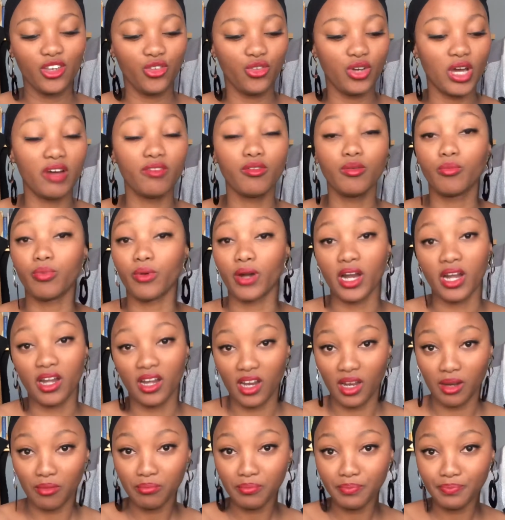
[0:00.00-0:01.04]
have a brand
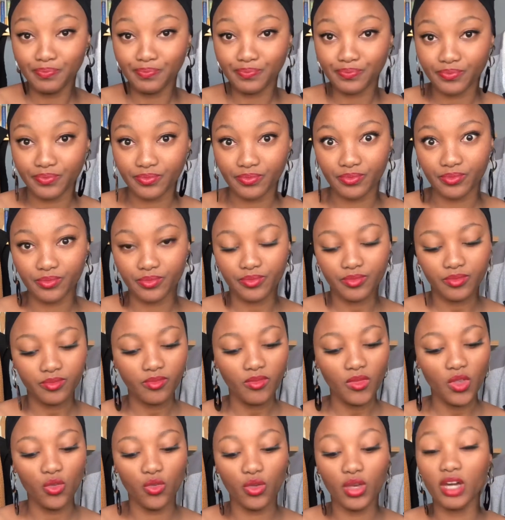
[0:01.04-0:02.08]
name,
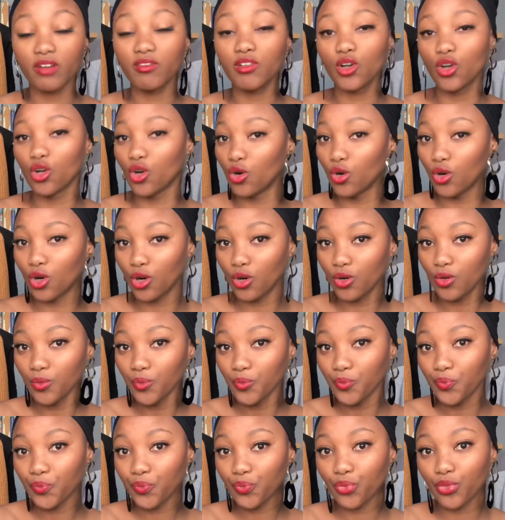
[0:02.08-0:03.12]
you have a logo,
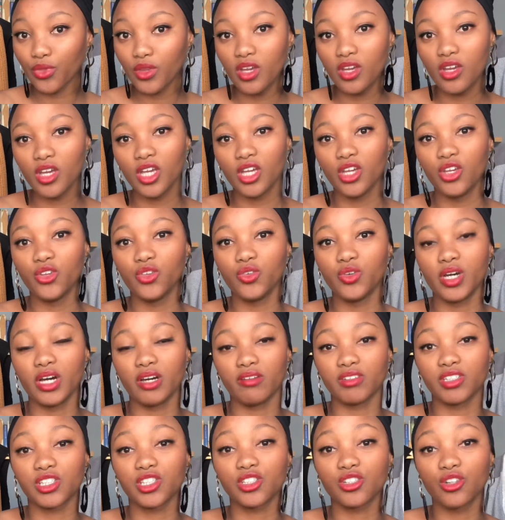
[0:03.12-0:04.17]
you have a
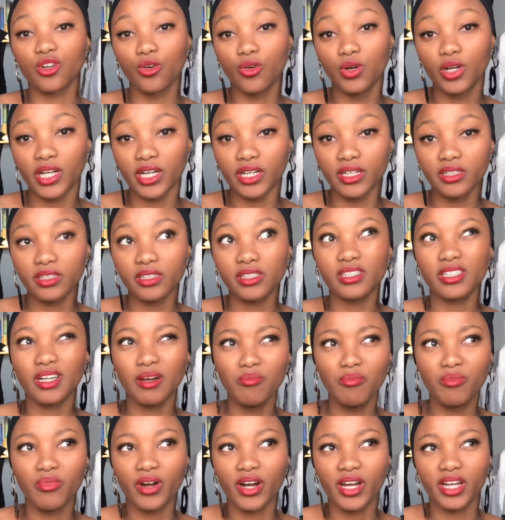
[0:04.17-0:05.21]
slogan. Some
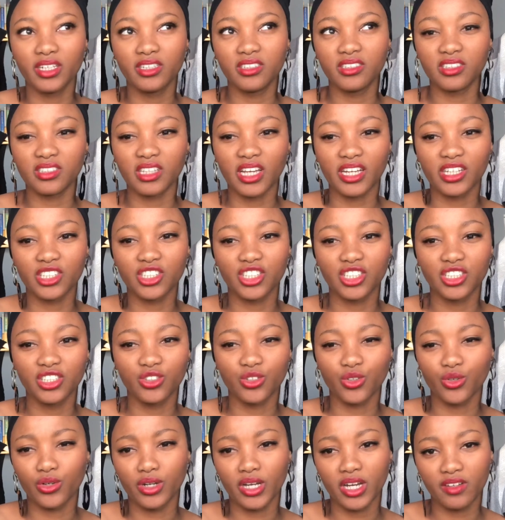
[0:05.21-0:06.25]
brands actually
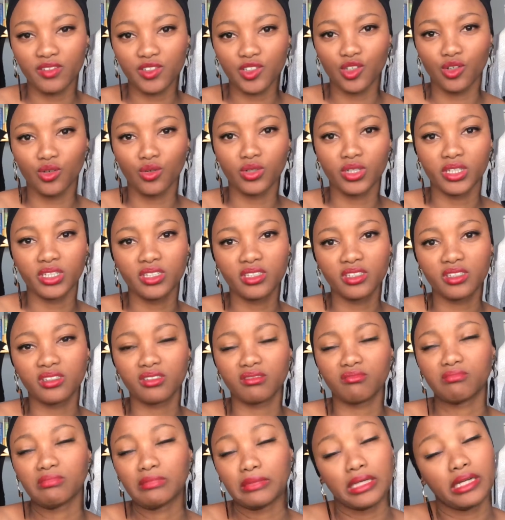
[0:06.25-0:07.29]
don't have slogans.
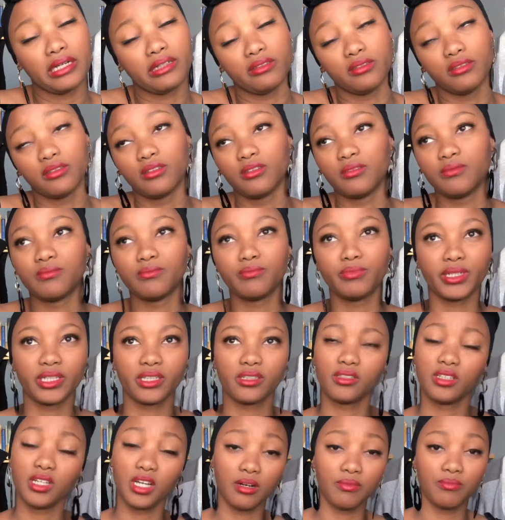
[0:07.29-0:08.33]
I don't know, but
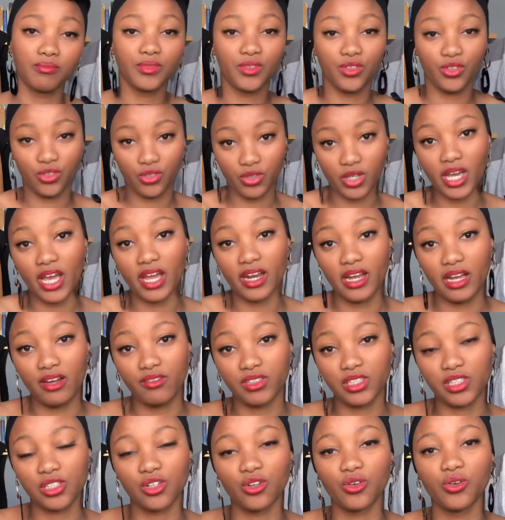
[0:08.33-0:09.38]
yeah, you can have a
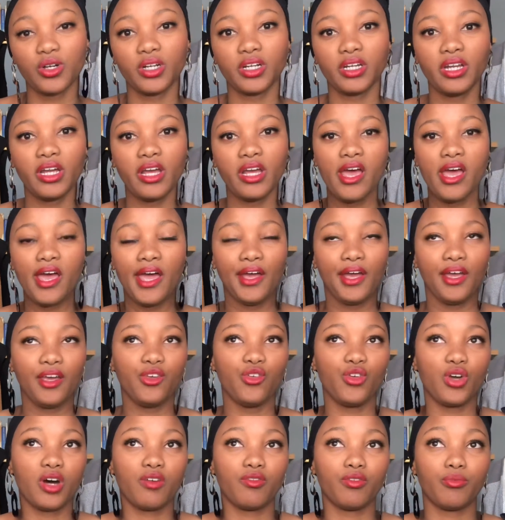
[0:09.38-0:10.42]
slogan. You
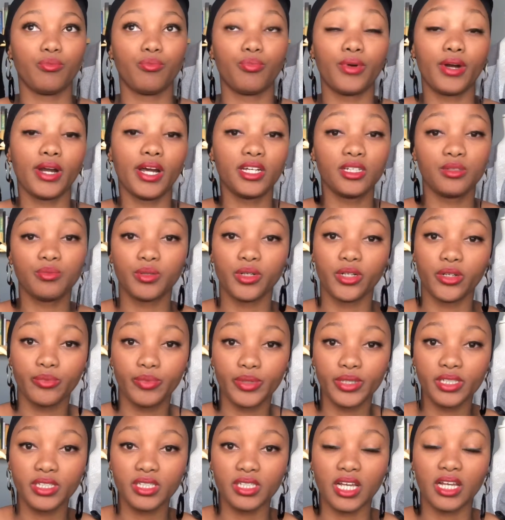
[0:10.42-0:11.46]
have a brand
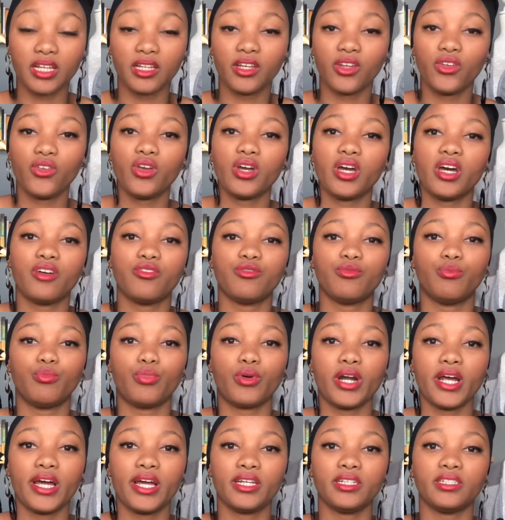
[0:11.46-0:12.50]
purpose, and then you have
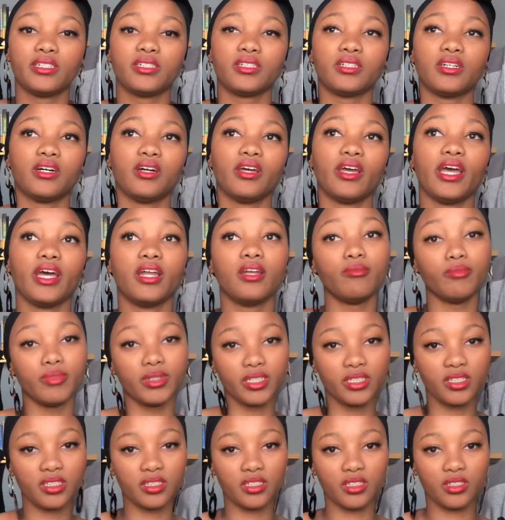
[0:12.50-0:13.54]
brand
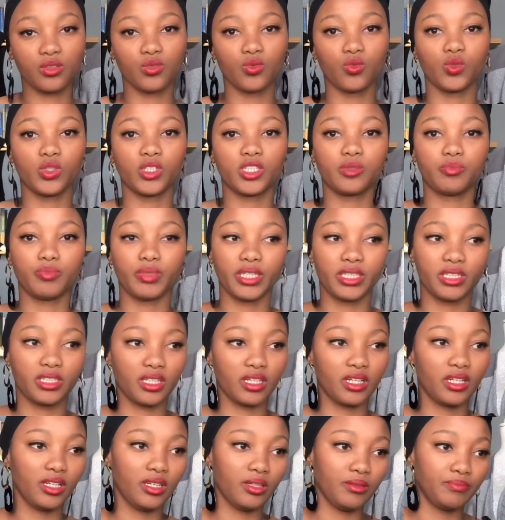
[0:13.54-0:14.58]
elements, which
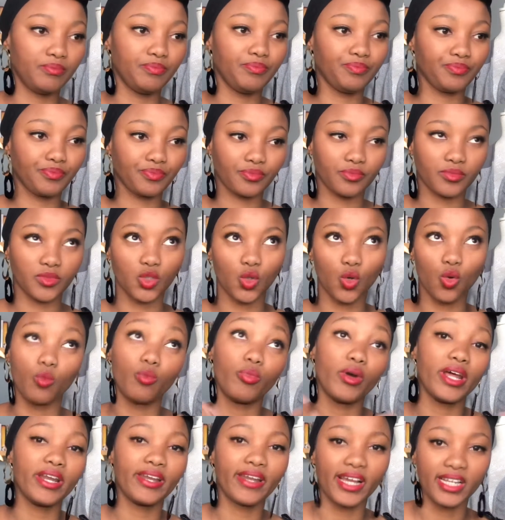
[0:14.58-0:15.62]
basically, or
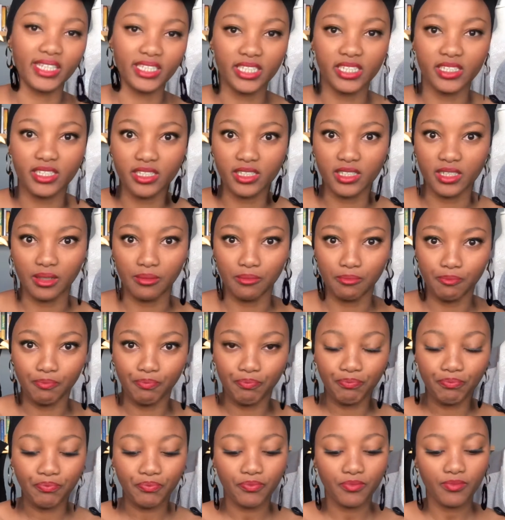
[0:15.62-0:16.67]
brand identity.
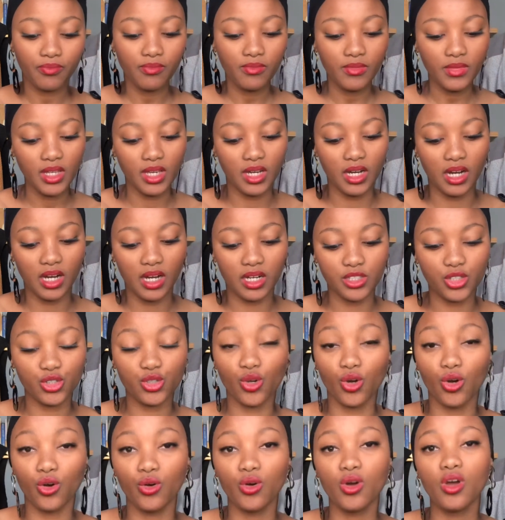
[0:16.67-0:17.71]

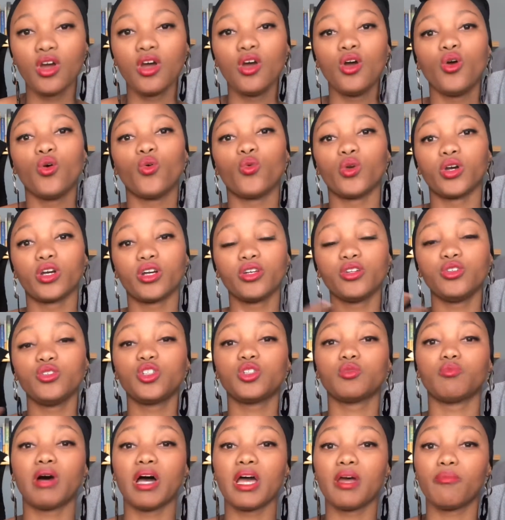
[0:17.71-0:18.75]
So we're going to use
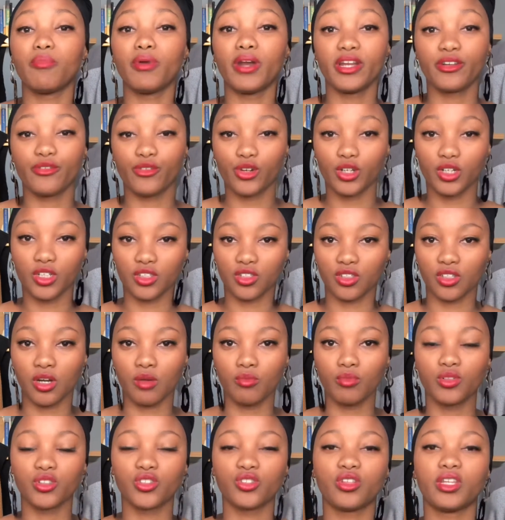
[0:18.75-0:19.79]
my brand for an
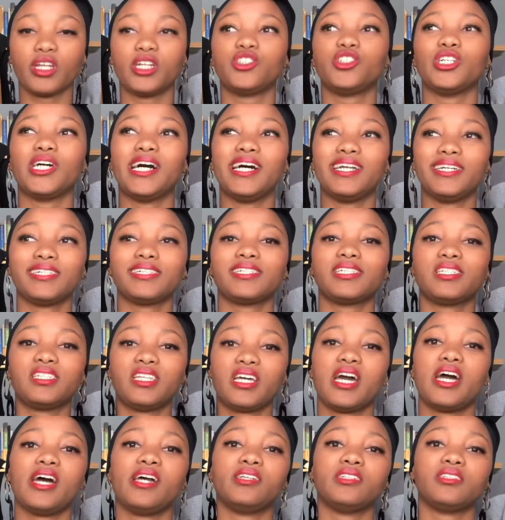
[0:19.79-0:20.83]
example so that you
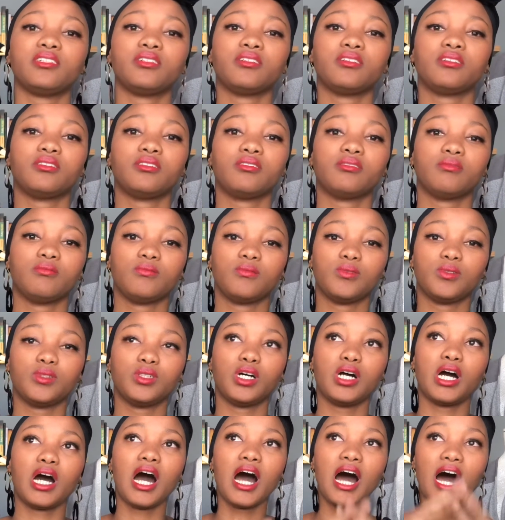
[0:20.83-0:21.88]
understand
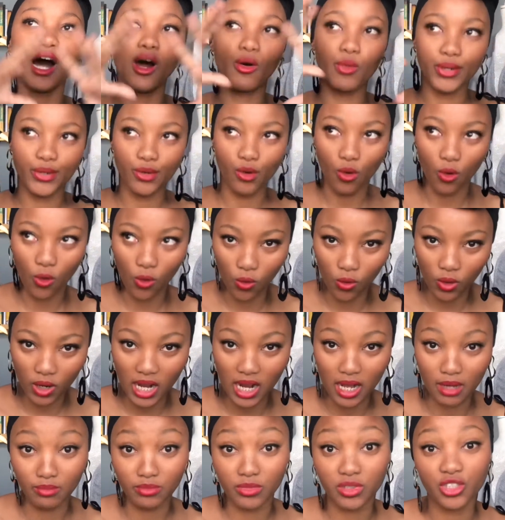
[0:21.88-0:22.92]
how it all
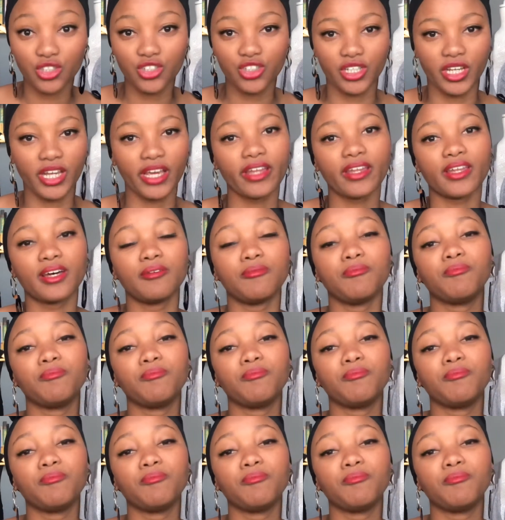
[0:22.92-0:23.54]
comes together.